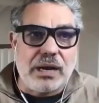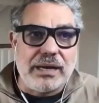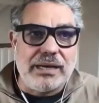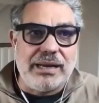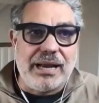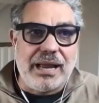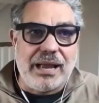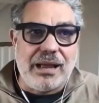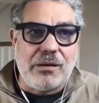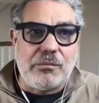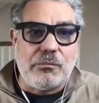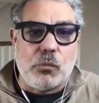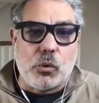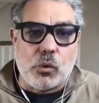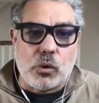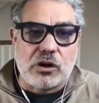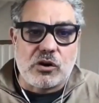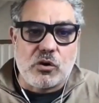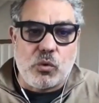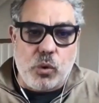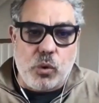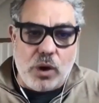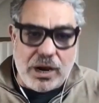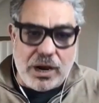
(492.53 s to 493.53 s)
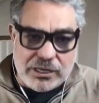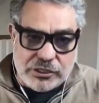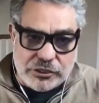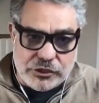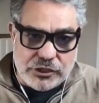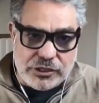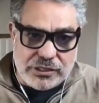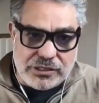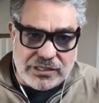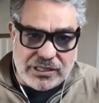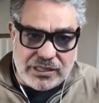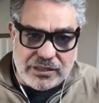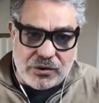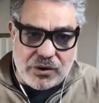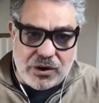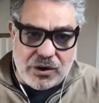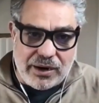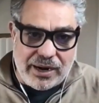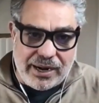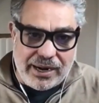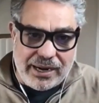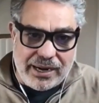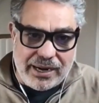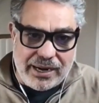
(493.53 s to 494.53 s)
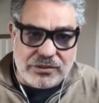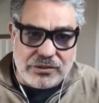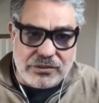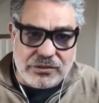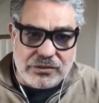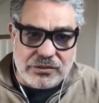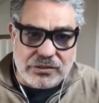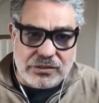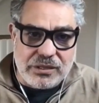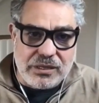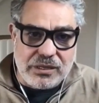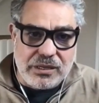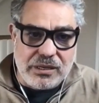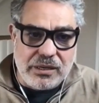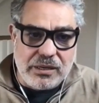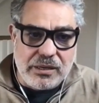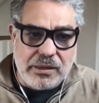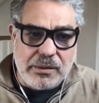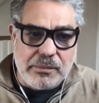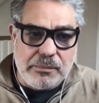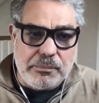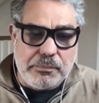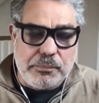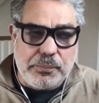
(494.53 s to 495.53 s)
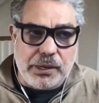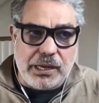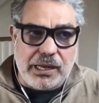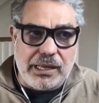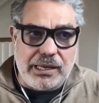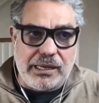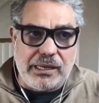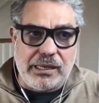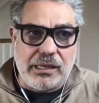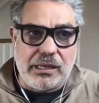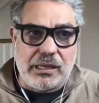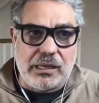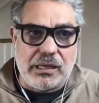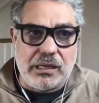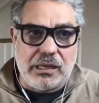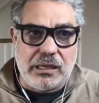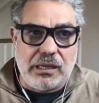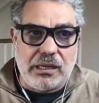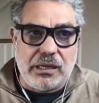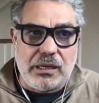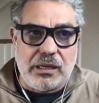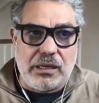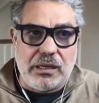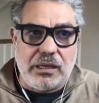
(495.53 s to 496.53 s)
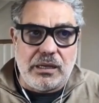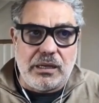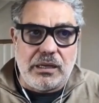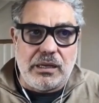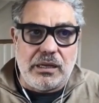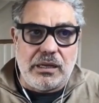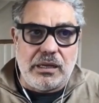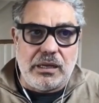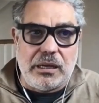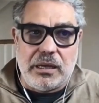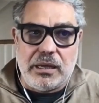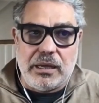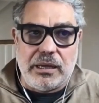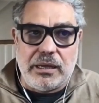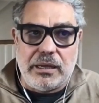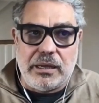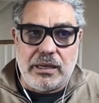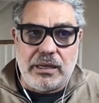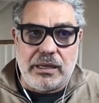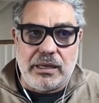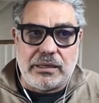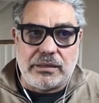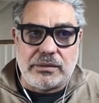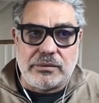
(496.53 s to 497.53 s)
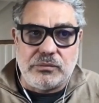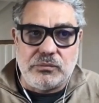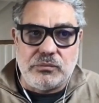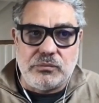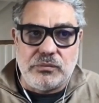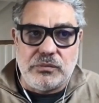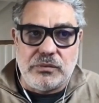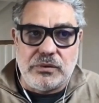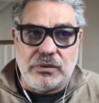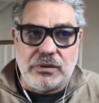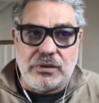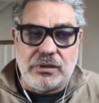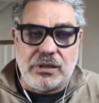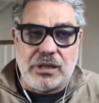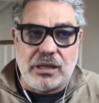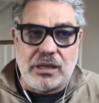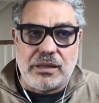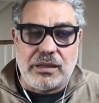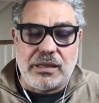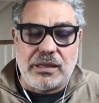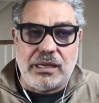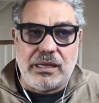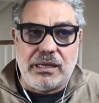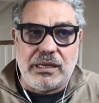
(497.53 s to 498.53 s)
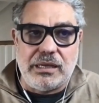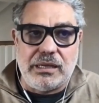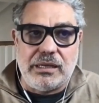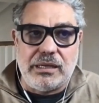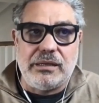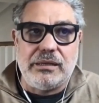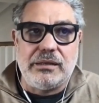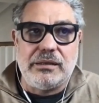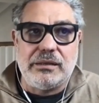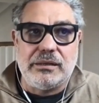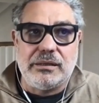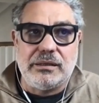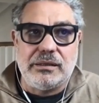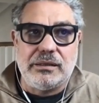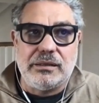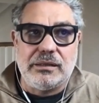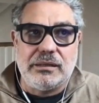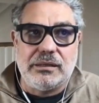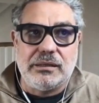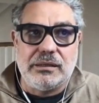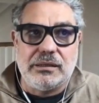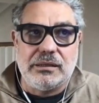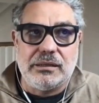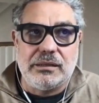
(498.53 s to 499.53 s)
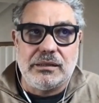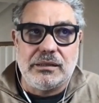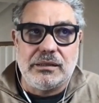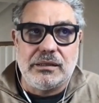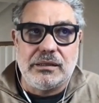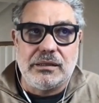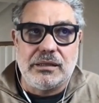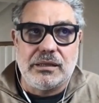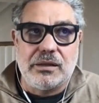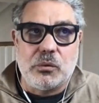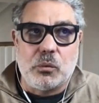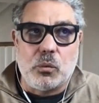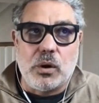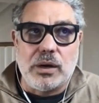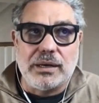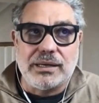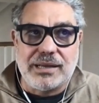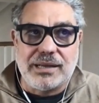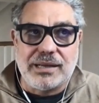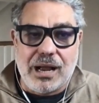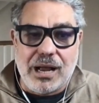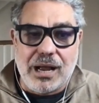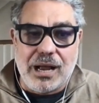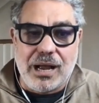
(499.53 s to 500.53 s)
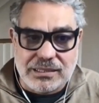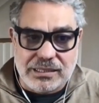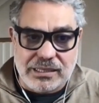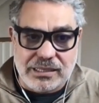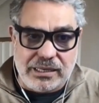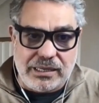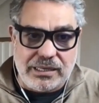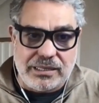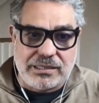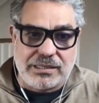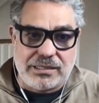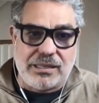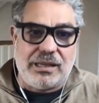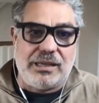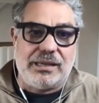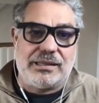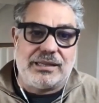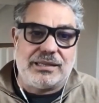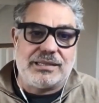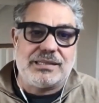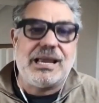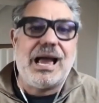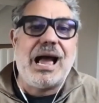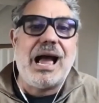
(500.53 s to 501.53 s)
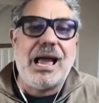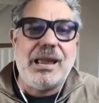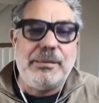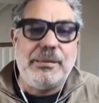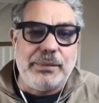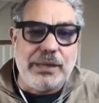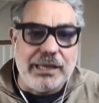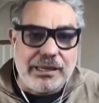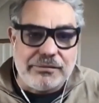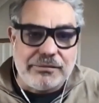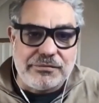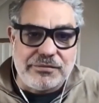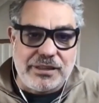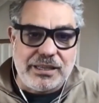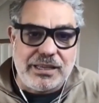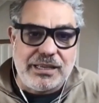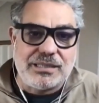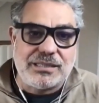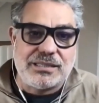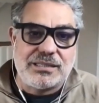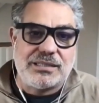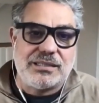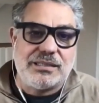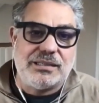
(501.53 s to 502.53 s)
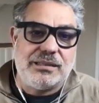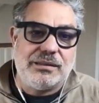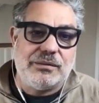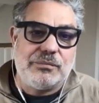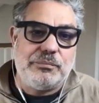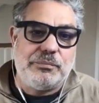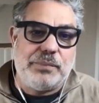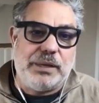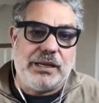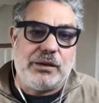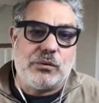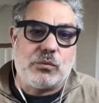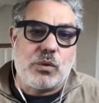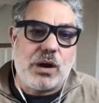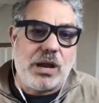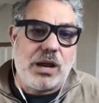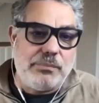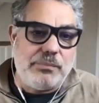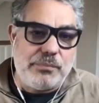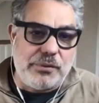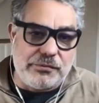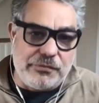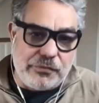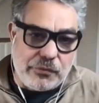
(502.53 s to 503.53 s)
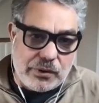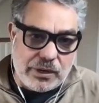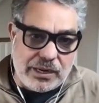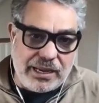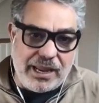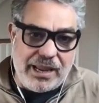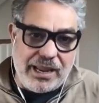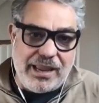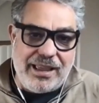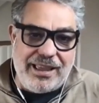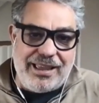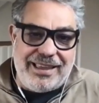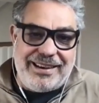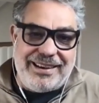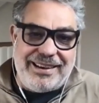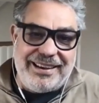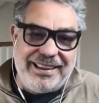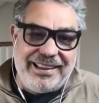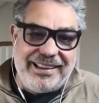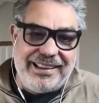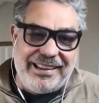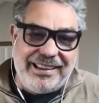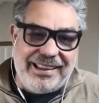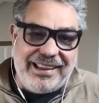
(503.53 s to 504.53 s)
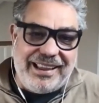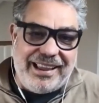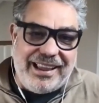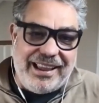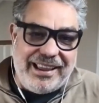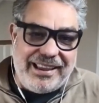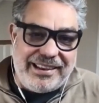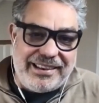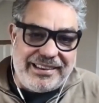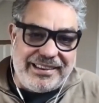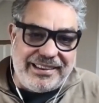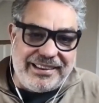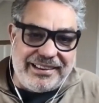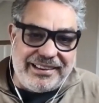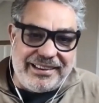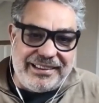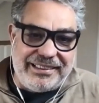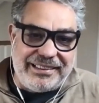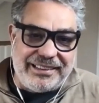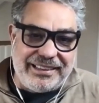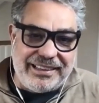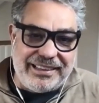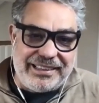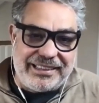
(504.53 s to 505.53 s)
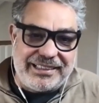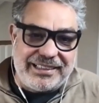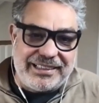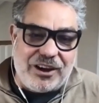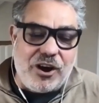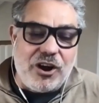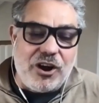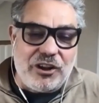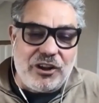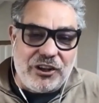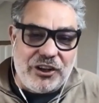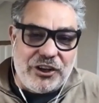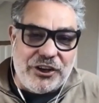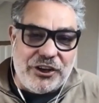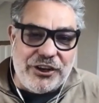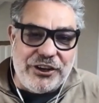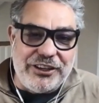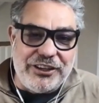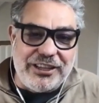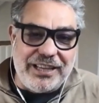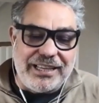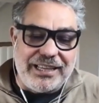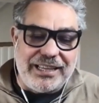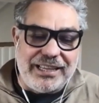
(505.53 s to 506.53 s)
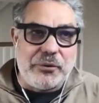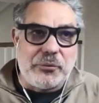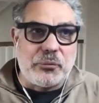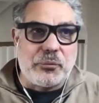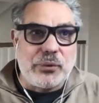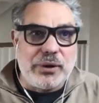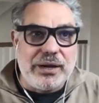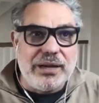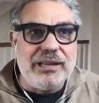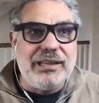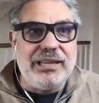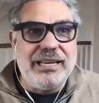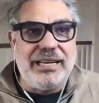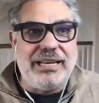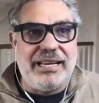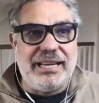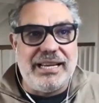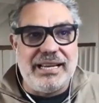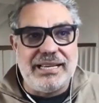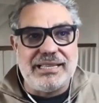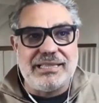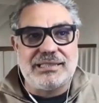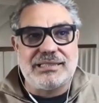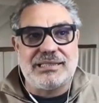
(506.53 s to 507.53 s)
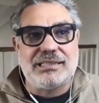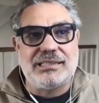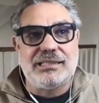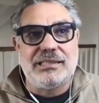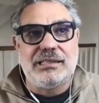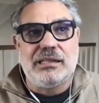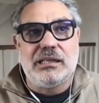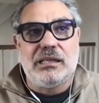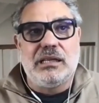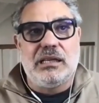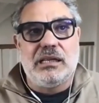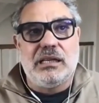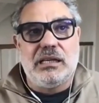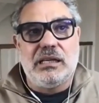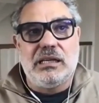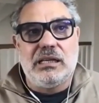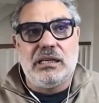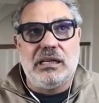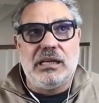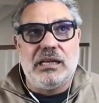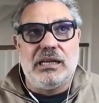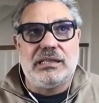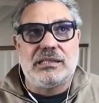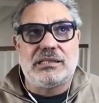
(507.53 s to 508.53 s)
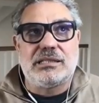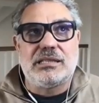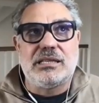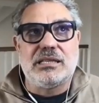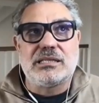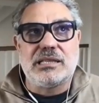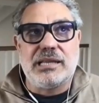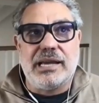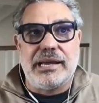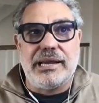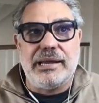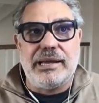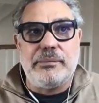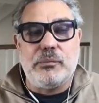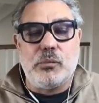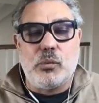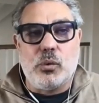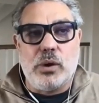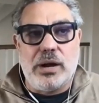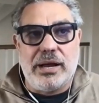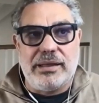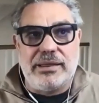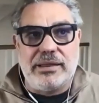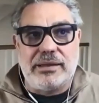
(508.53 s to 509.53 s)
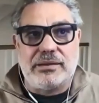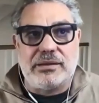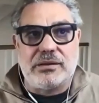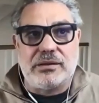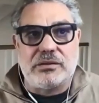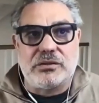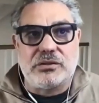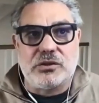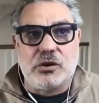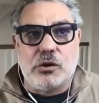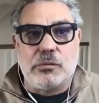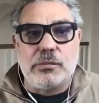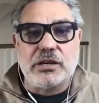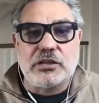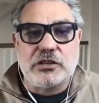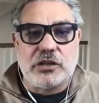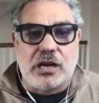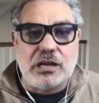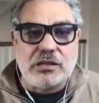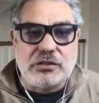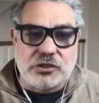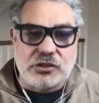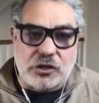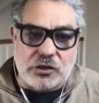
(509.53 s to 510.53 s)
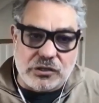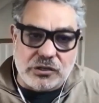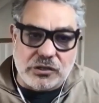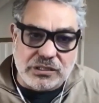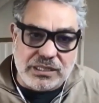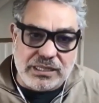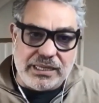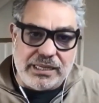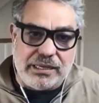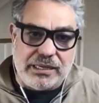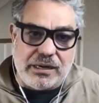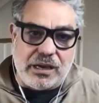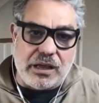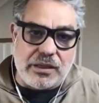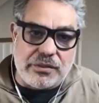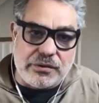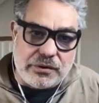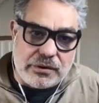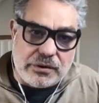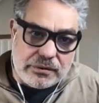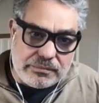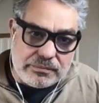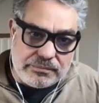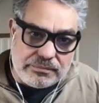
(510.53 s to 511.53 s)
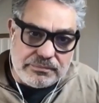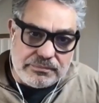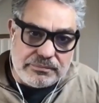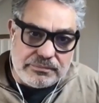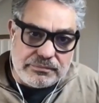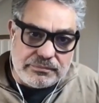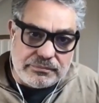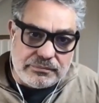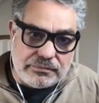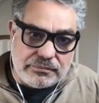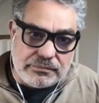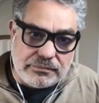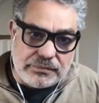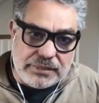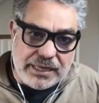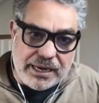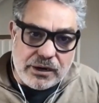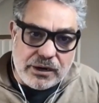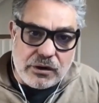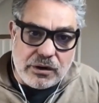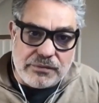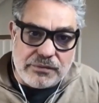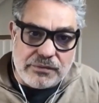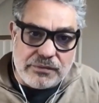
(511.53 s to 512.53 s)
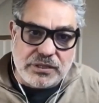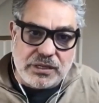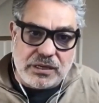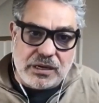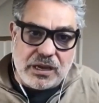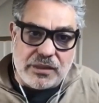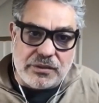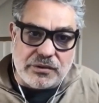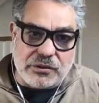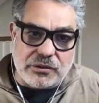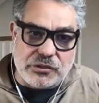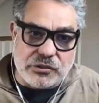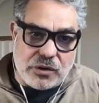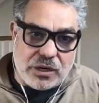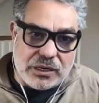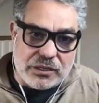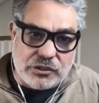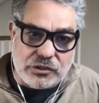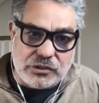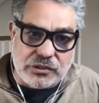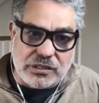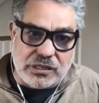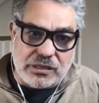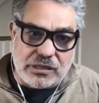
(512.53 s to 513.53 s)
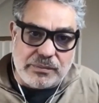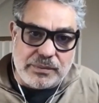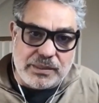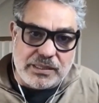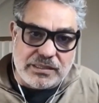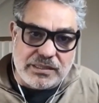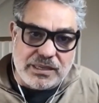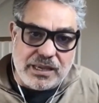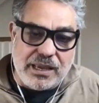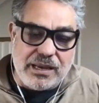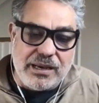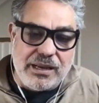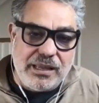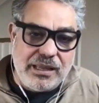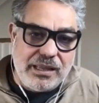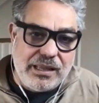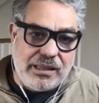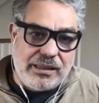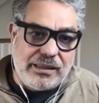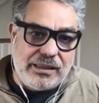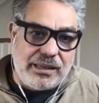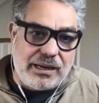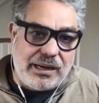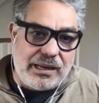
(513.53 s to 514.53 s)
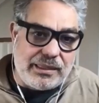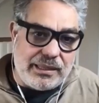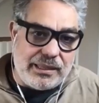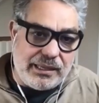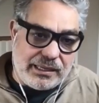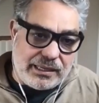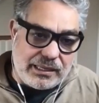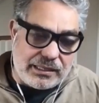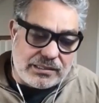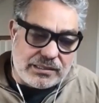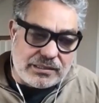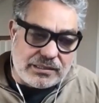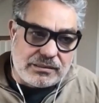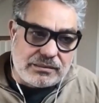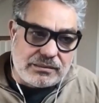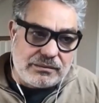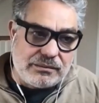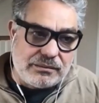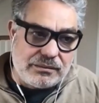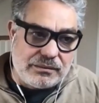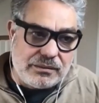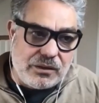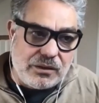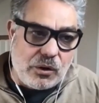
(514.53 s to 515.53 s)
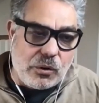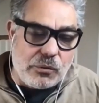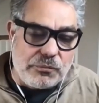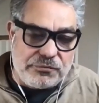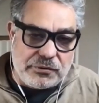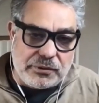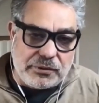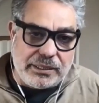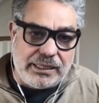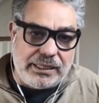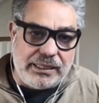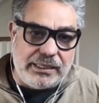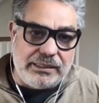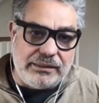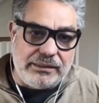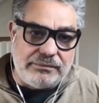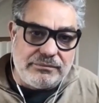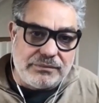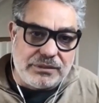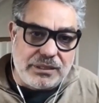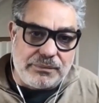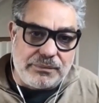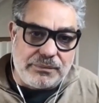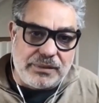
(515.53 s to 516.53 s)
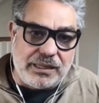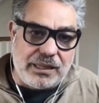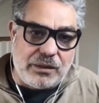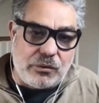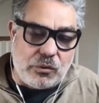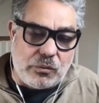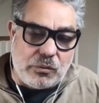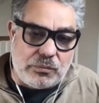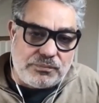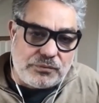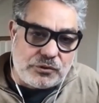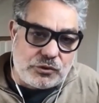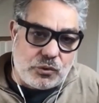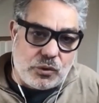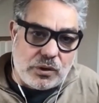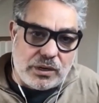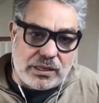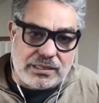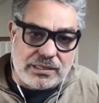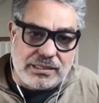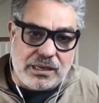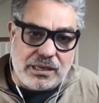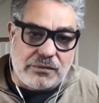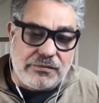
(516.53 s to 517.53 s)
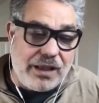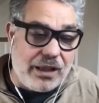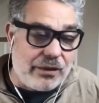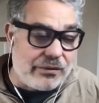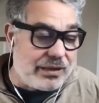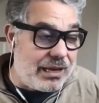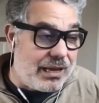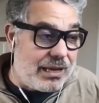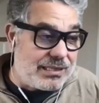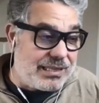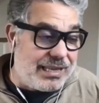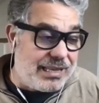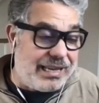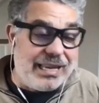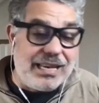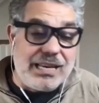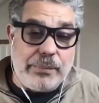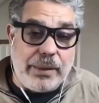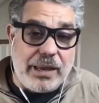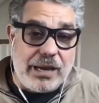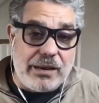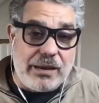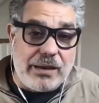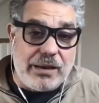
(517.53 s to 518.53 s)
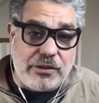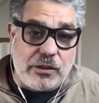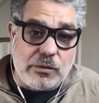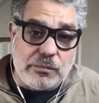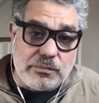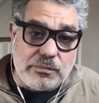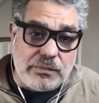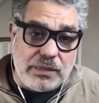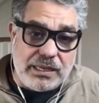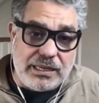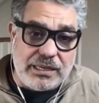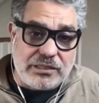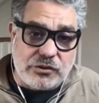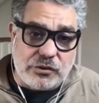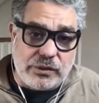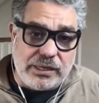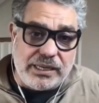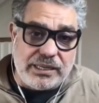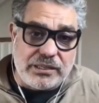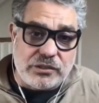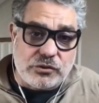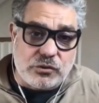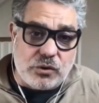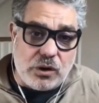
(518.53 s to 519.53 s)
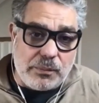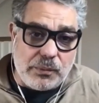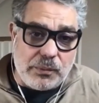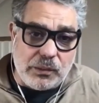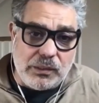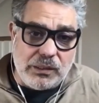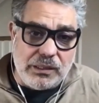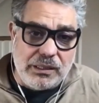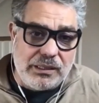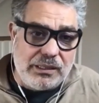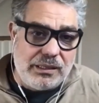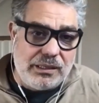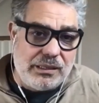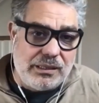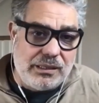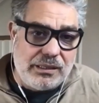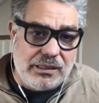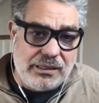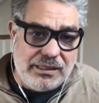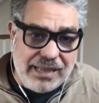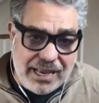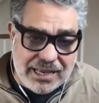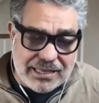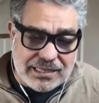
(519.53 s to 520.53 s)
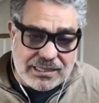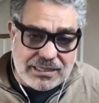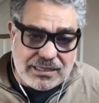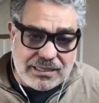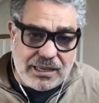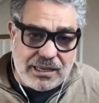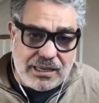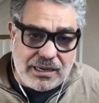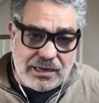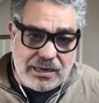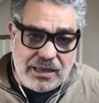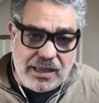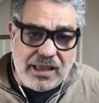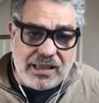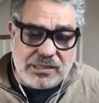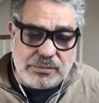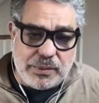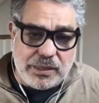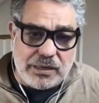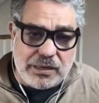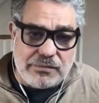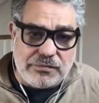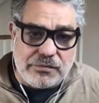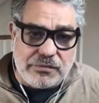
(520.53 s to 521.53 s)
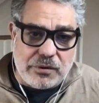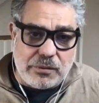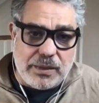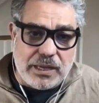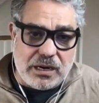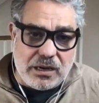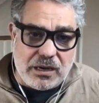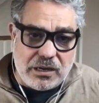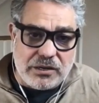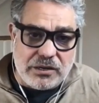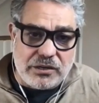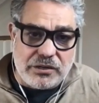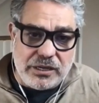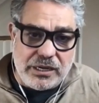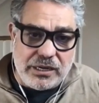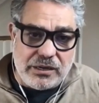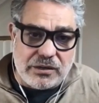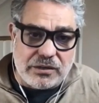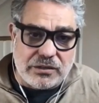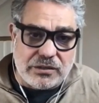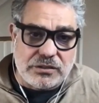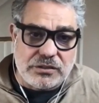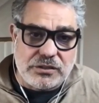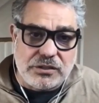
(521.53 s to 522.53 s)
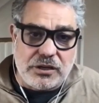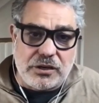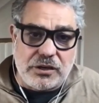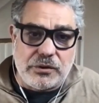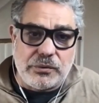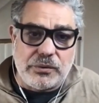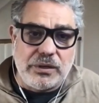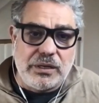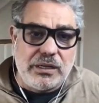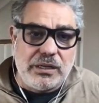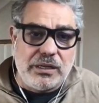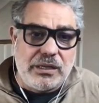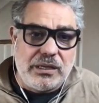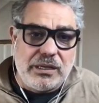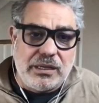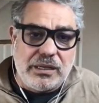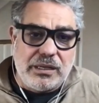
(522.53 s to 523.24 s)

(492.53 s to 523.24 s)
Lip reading: right now more questions than there are answers, but it the the one constant is like the timing of this being right before Cannes and like all it really is it's the same way that there's so much uncertainty in other tariffs, other structures that have been said, that I think it's hopefully something that will sort itself out. Is the independent film industry in trouble? Yes, and it has been for about 100 years. So